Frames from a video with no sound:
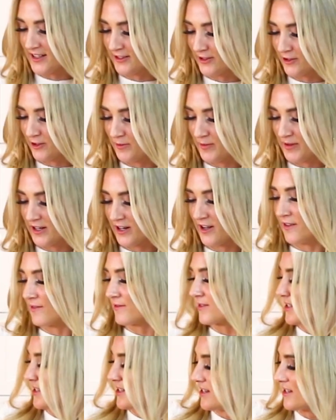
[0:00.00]
a little bit of
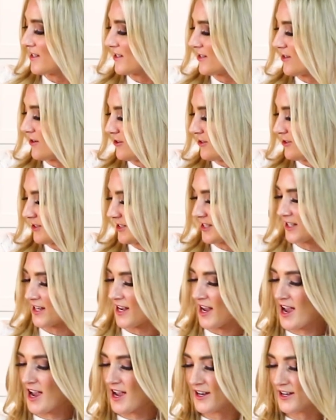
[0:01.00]
sea salt
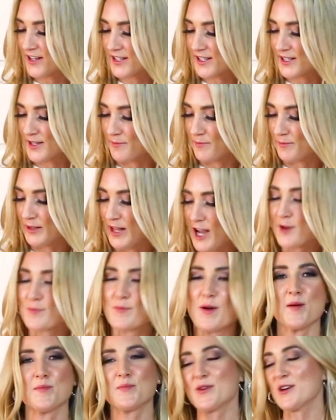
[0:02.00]
and some black
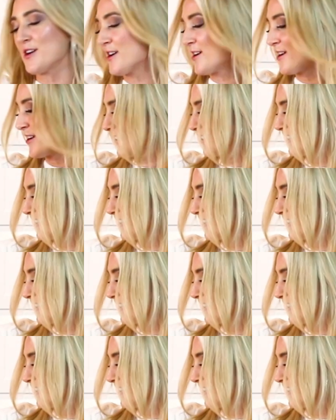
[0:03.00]
pepper.